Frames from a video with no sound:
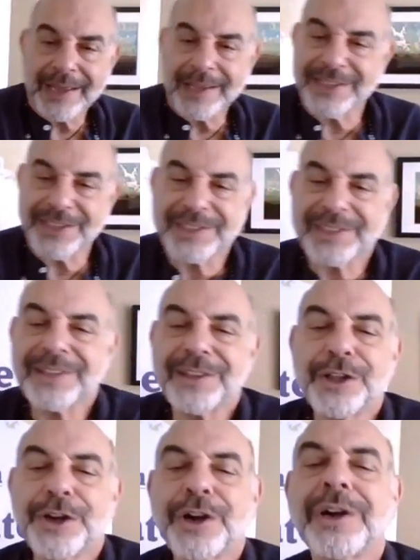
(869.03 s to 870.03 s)
is just a
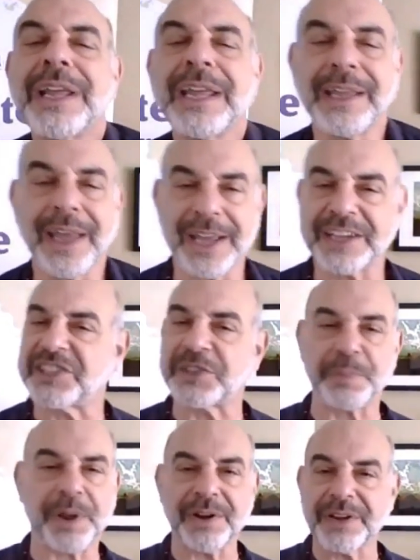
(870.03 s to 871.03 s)
learning
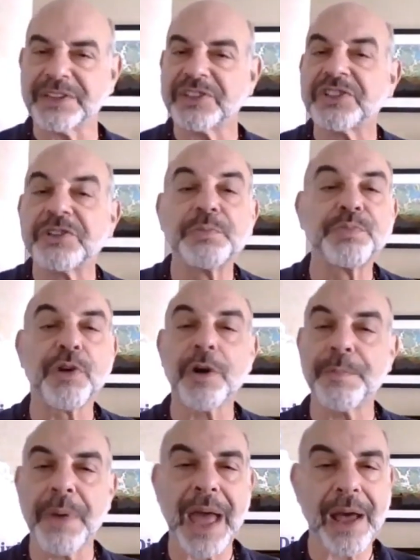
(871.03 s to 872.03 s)
experience to
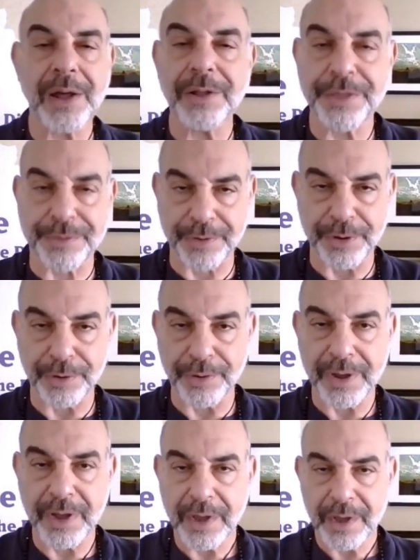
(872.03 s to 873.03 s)
propel
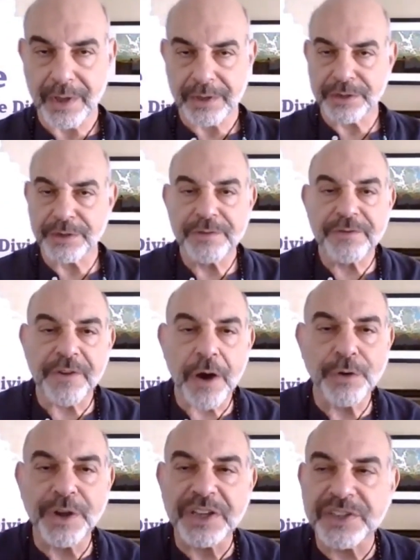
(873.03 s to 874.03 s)
through, to
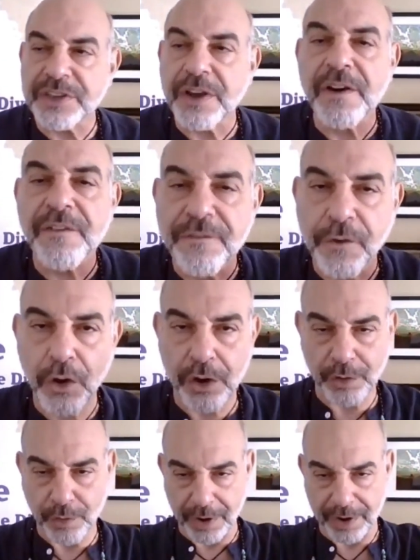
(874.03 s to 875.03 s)
focus
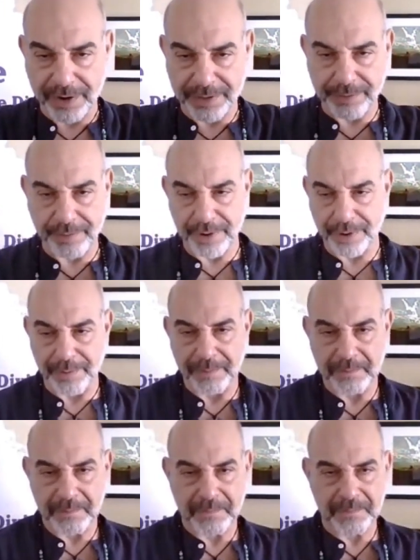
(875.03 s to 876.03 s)
forward through.
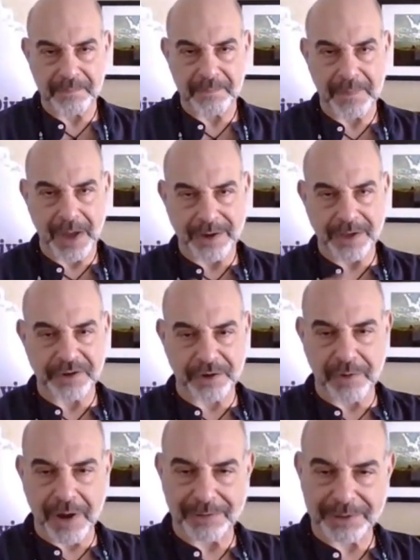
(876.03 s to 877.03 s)
Another
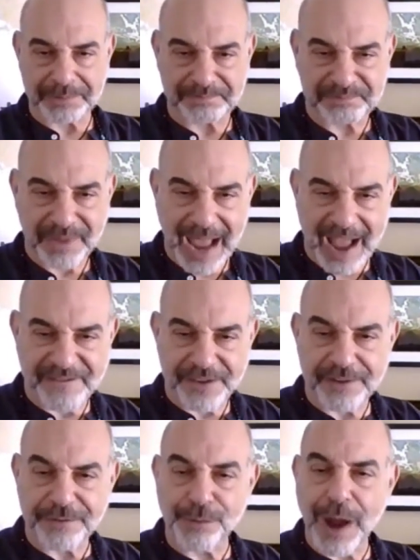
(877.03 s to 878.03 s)
quote. I
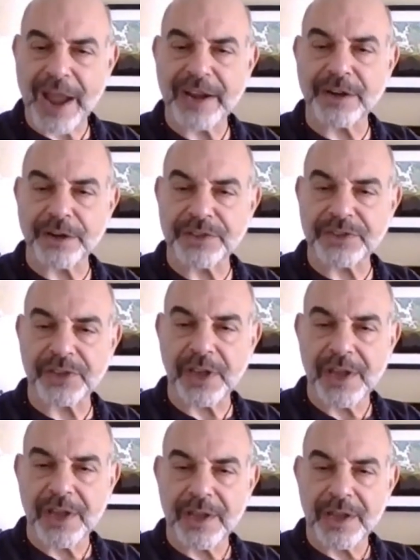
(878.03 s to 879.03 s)
feel riders
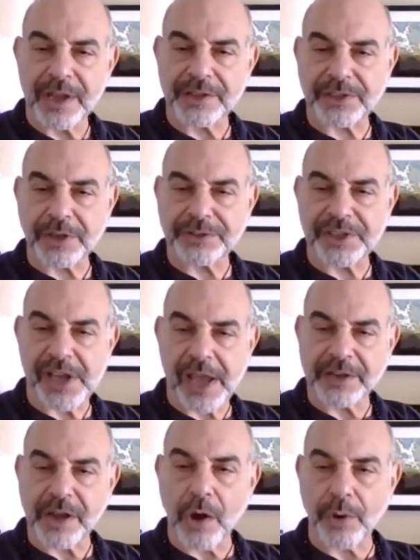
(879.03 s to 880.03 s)

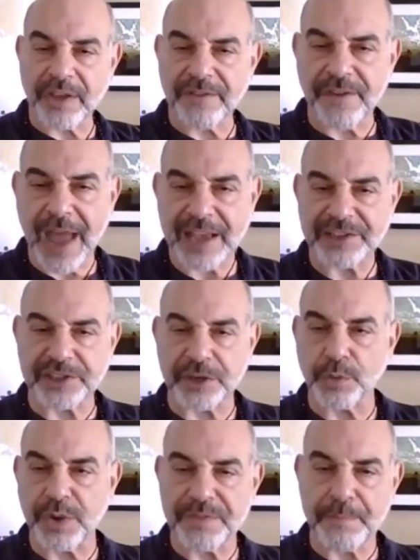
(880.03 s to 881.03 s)
associate going faster
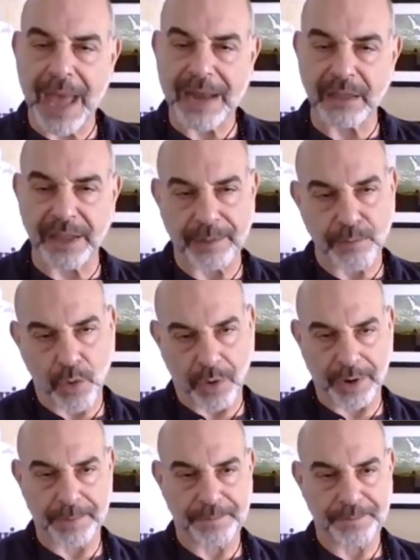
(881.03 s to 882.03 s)
with pedaling
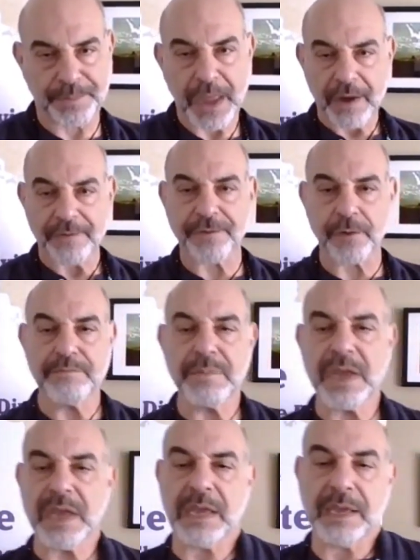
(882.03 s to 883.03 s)
more. For
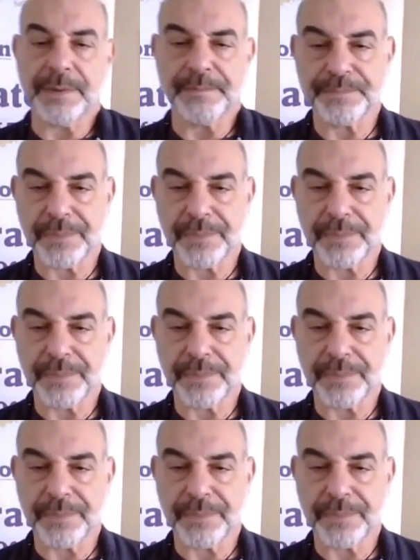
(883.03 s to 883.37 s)
me,